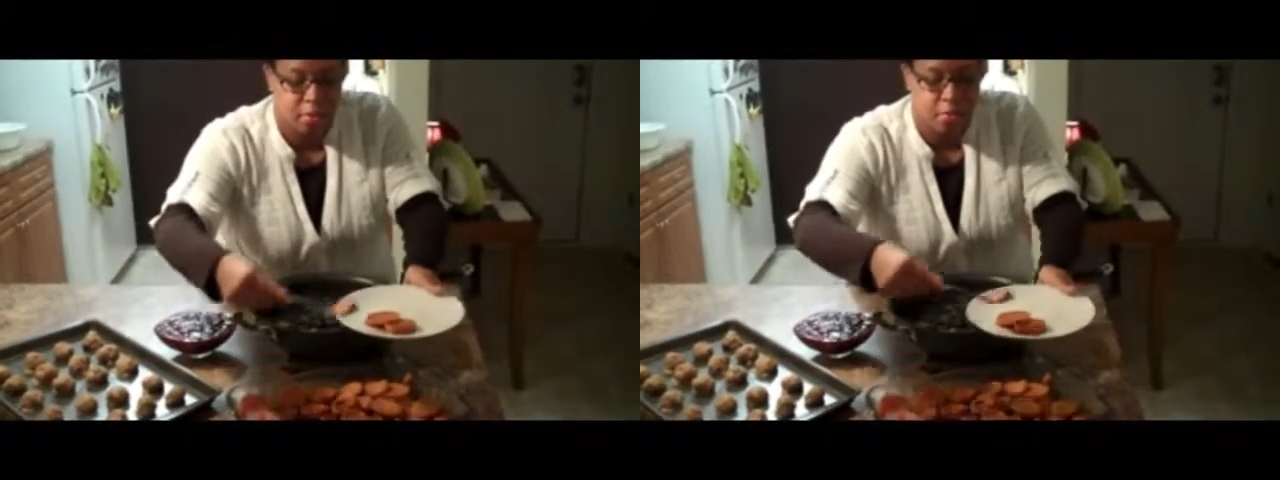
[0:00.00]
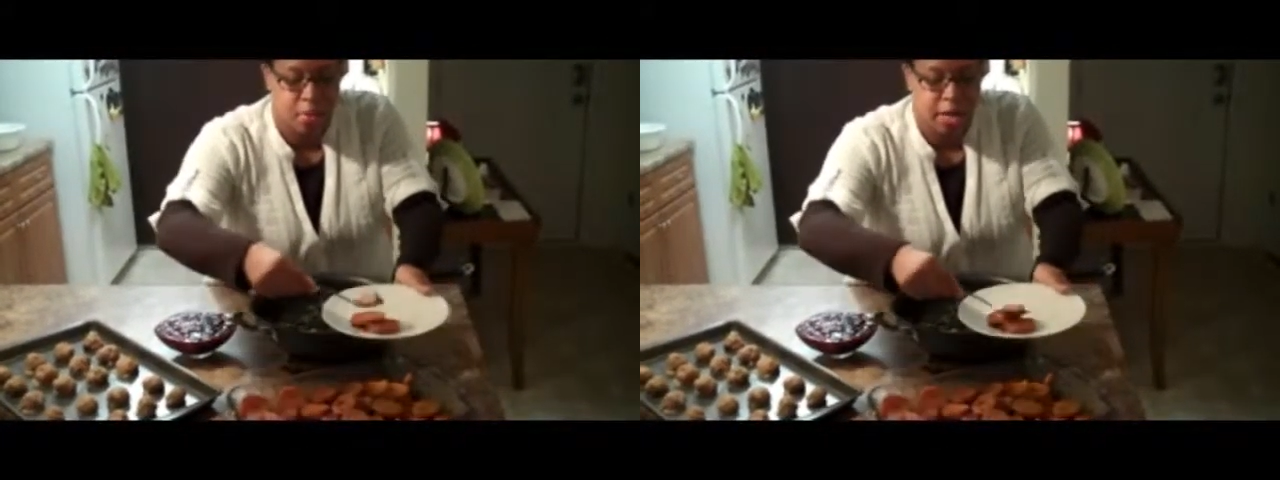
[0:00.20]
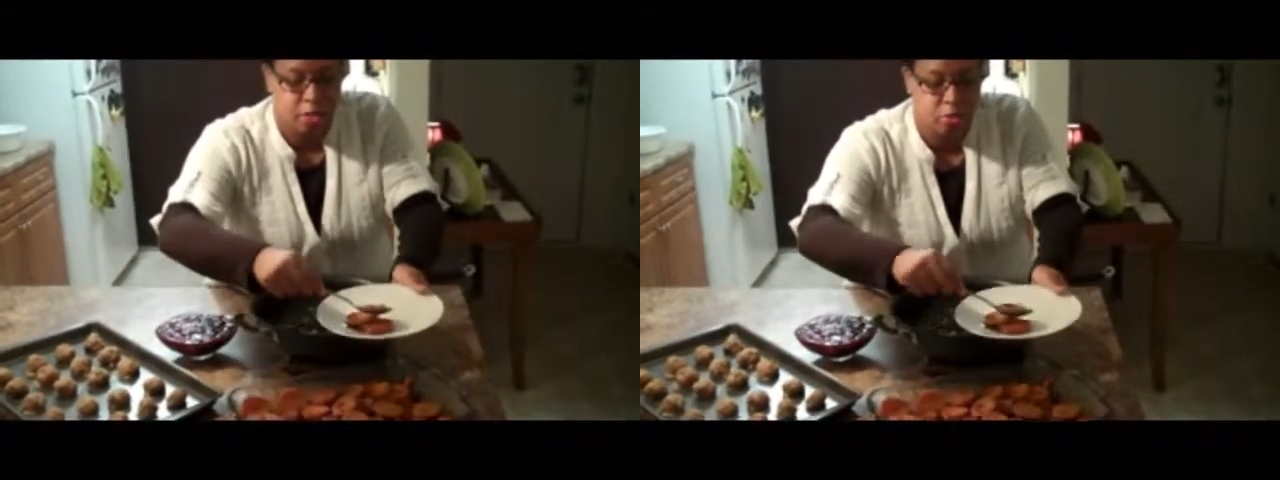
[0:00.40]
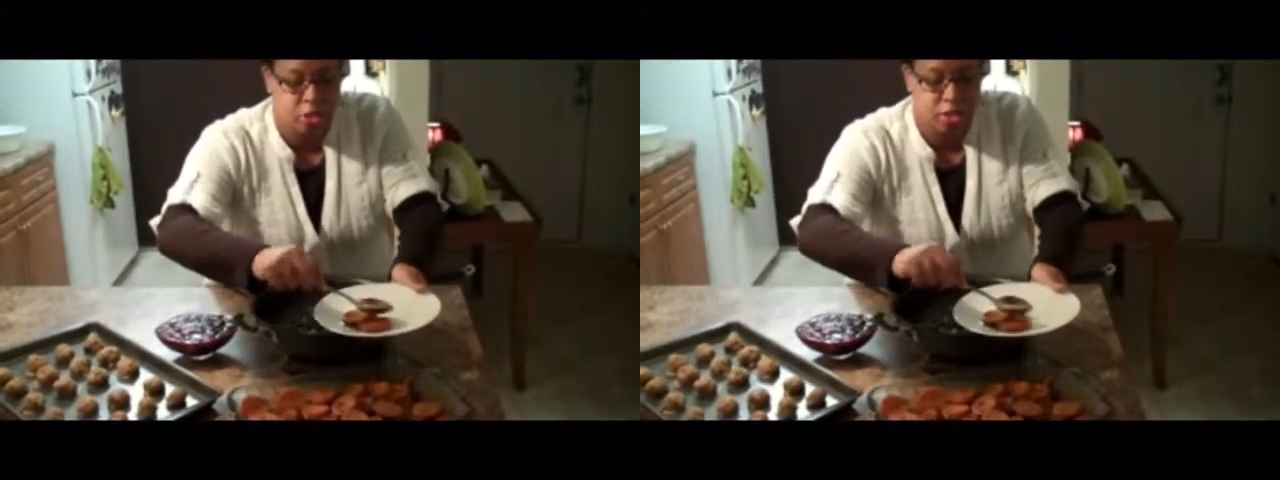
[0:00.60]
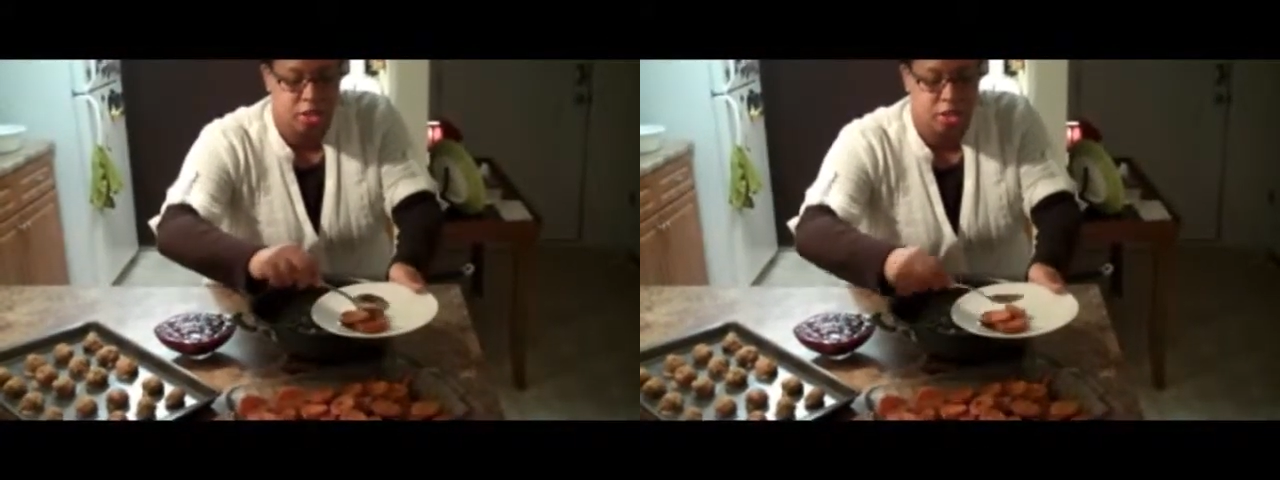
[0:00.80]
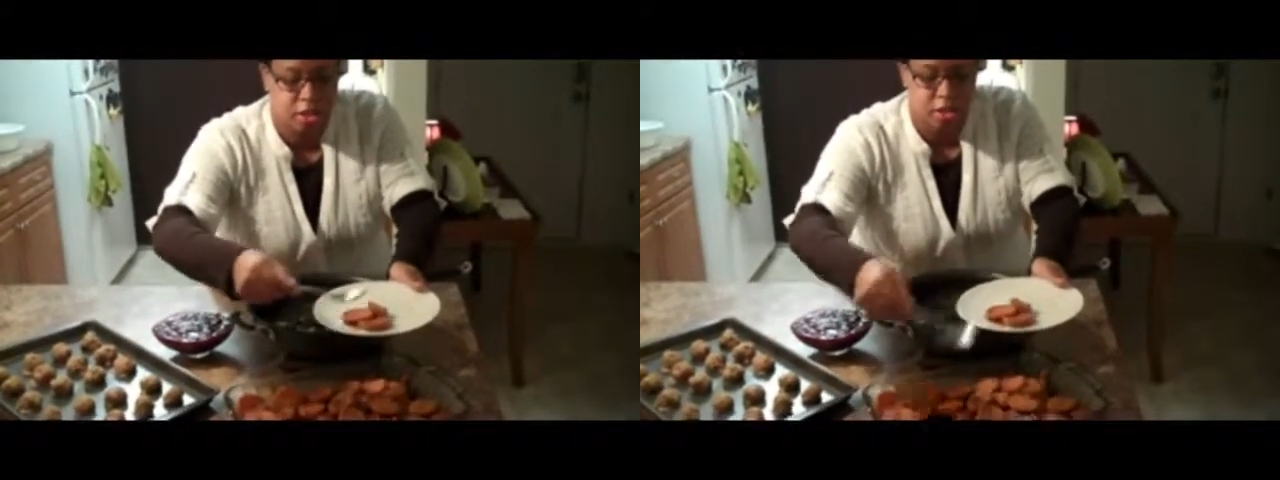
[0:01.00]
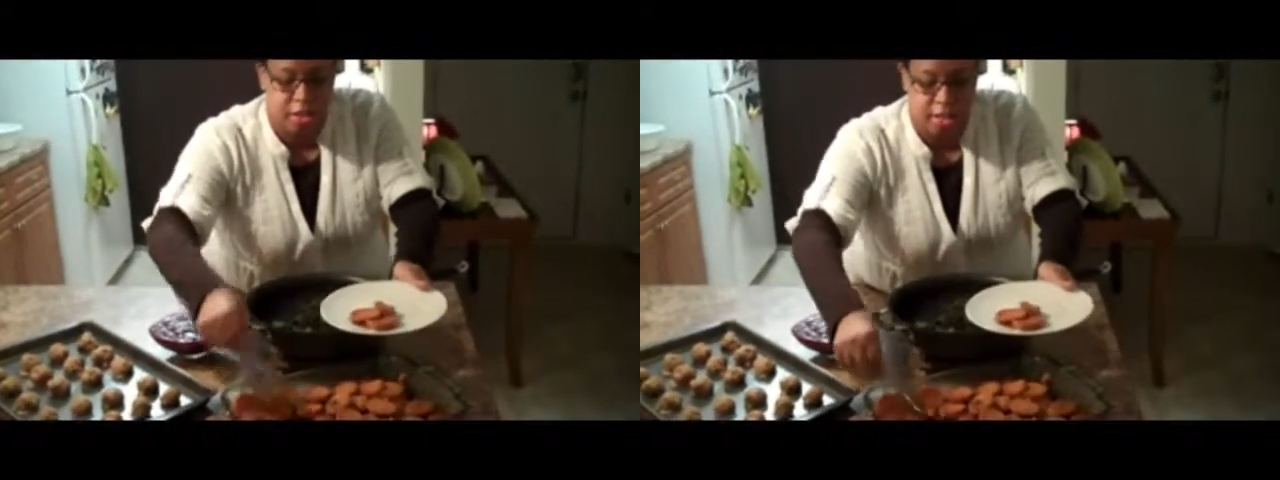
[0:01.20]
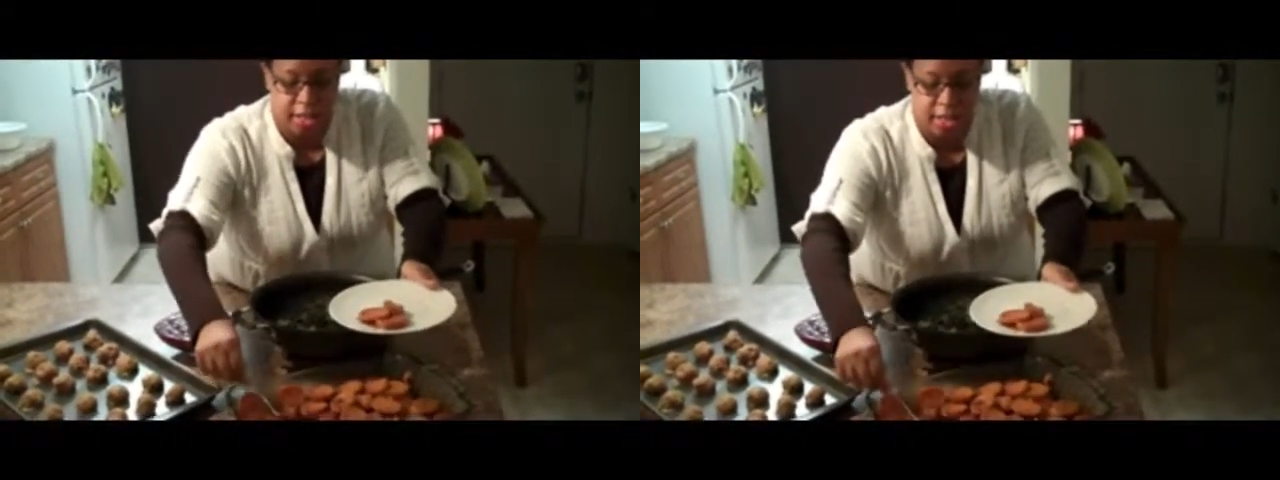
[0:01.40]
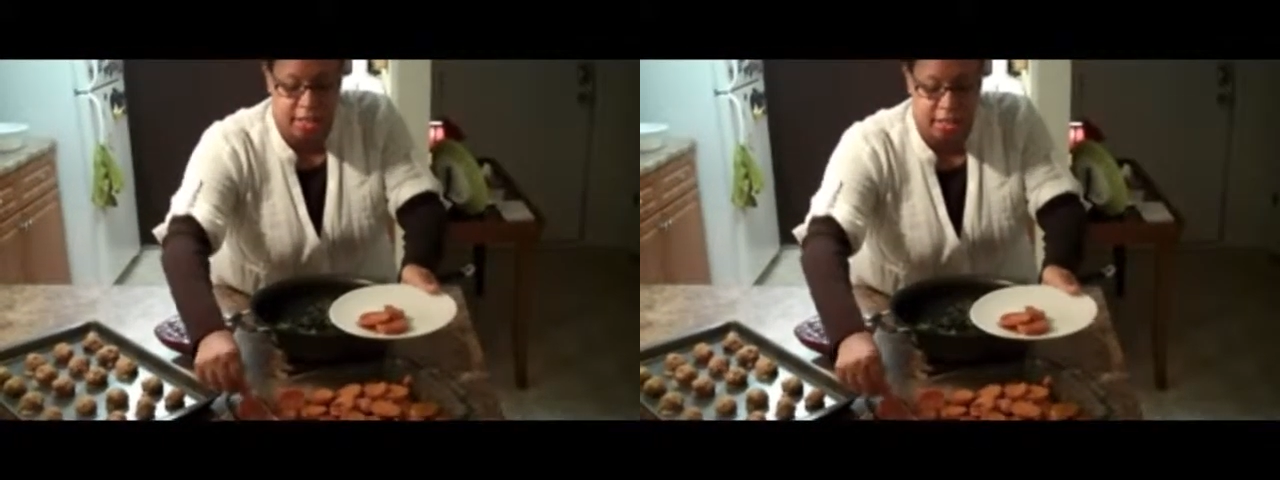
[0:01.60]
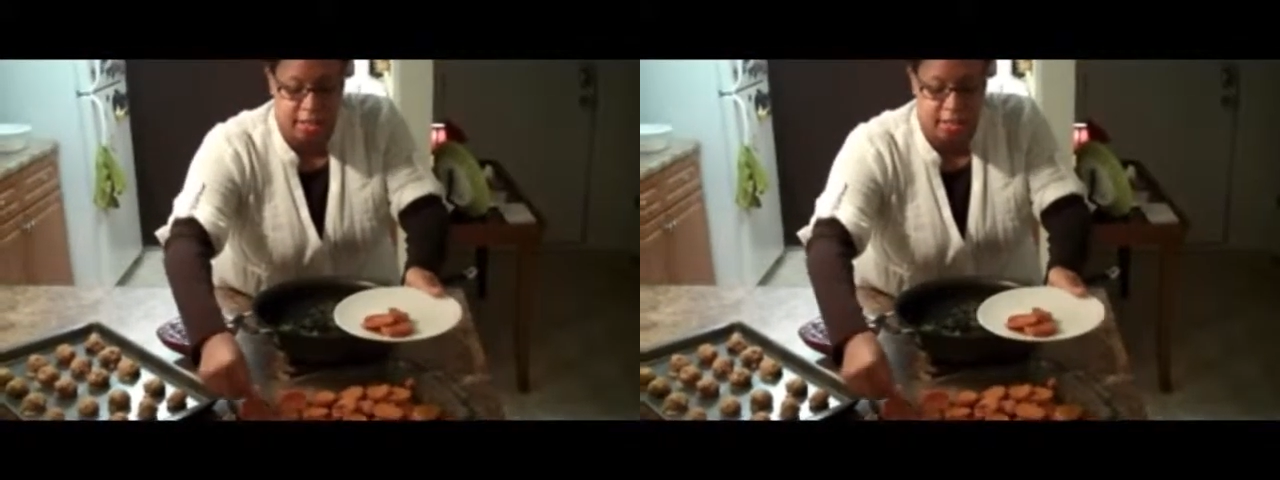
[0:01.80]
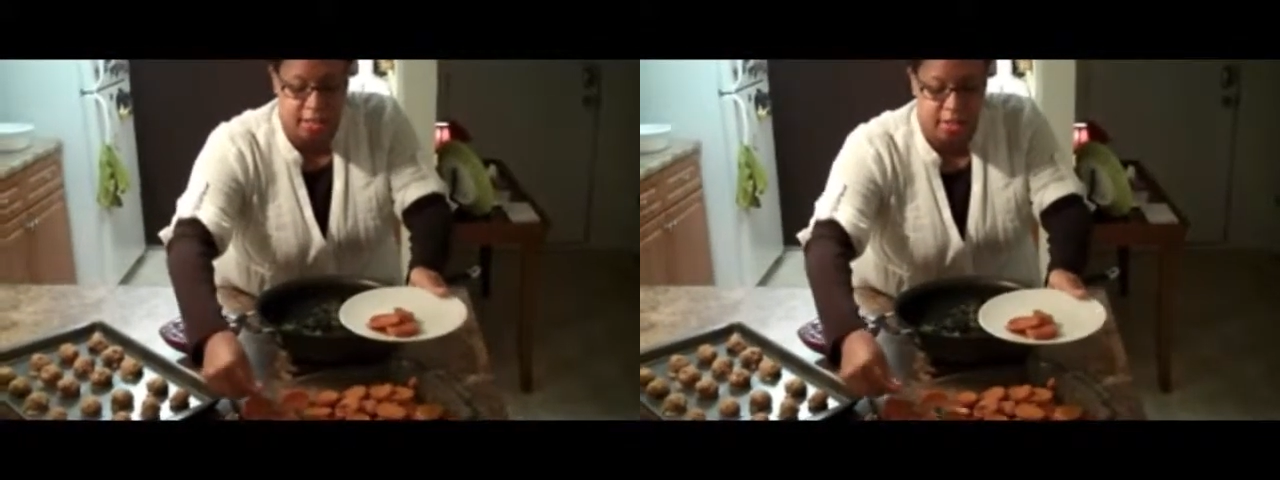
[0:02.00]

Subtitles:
brown sugar and the honey.